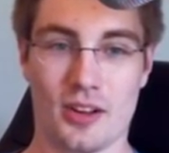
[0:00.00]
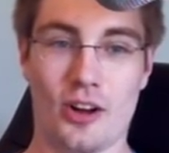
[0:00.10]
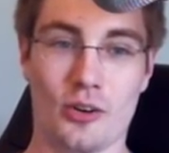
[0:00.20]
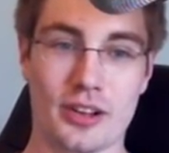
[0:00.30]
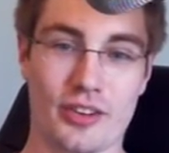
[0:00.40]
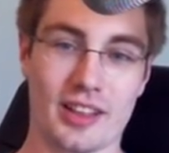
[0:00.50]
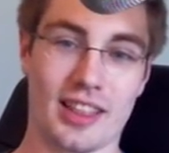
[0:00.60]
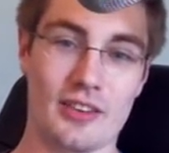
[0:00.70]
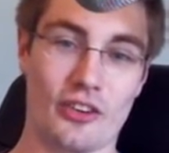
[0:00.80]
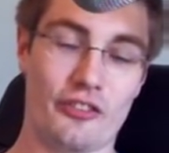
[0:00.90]
oh, that's right,
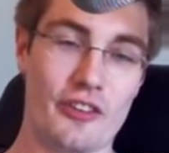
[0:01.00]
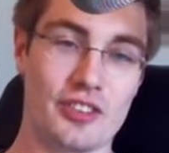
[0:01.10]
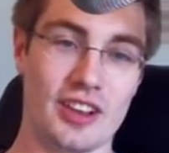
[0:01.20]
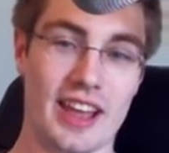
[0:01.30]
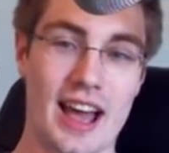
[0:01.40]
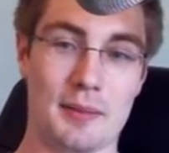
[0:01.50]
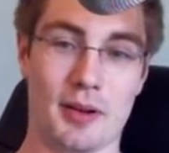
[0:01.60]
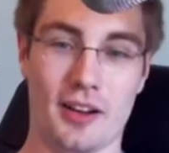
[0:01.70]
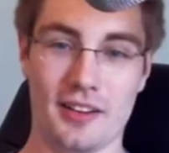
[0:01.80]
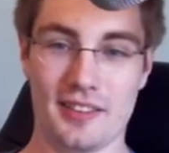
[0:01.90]
level 50 cap, huh?